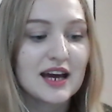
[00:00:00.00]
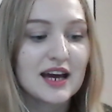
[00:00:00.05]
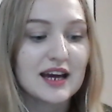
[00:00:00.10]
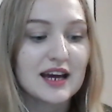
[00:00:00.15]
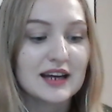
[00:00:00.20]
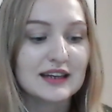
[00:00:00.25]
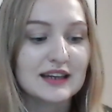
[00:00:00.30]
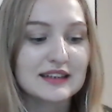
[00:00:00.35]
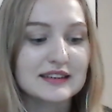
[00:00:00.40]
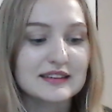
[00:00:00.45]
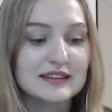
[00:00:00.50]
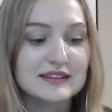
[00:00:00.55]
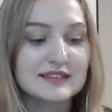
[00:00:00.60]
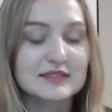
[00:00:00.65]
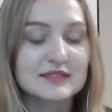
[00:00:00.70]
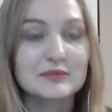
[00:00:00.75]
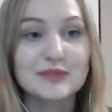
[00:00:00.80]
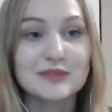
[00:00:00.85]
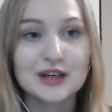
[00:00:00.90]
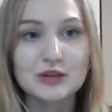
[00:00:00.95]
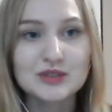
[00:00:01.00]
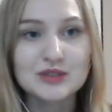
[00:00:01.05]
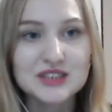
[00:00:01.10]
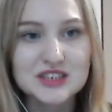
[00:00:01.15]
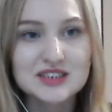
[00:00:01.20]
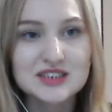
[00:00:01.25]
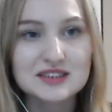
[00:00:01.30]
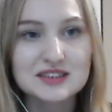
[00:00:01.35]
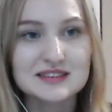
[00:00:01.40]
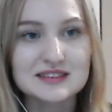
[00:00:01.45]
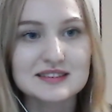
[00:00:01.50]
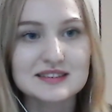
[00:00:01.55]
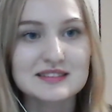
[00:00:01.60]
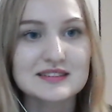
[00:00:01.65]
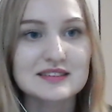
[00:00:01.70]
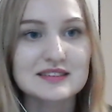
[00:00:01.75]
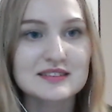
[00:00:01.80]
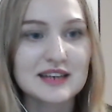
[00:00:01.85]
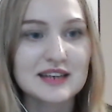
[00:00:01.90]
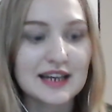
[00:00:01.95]
And my question is,
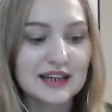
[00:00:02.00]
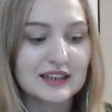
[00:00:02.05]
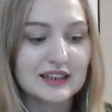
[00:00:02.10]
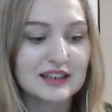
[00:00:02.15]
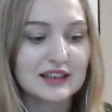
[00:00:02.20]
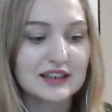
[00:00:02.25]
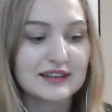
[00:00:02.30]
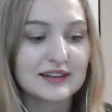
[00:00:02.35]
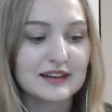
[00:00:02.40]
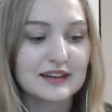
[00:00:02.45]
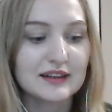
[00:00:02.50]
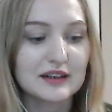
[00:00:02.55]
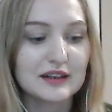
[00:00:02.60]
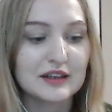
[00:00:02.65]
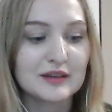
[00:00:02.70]
did any